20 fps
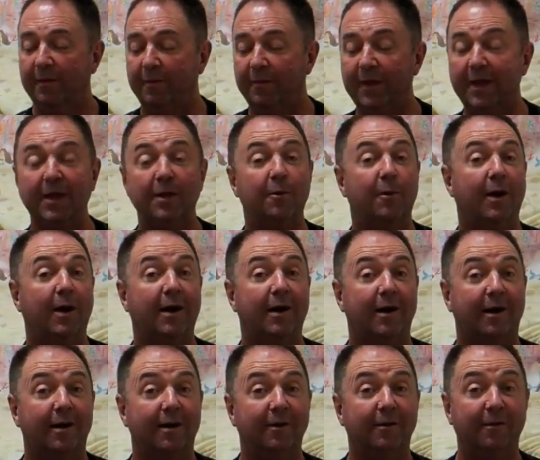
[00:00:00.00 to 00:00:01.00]
there you
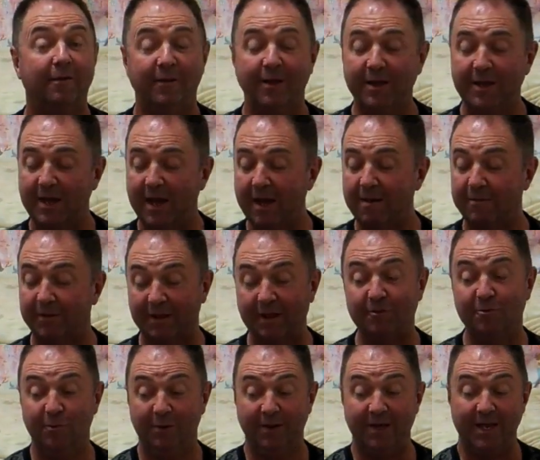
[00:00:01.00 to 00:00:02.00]
are. There you have it.
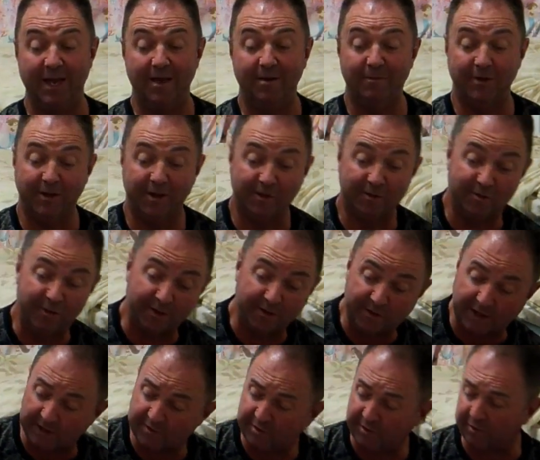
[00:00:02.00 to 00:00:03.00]
That's really heavy.
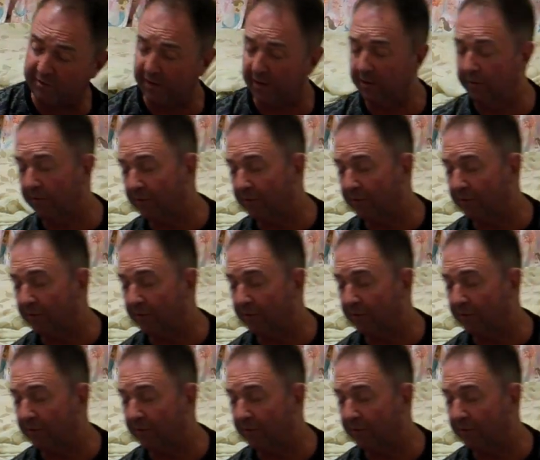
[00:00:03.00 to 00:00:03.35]
It's actually said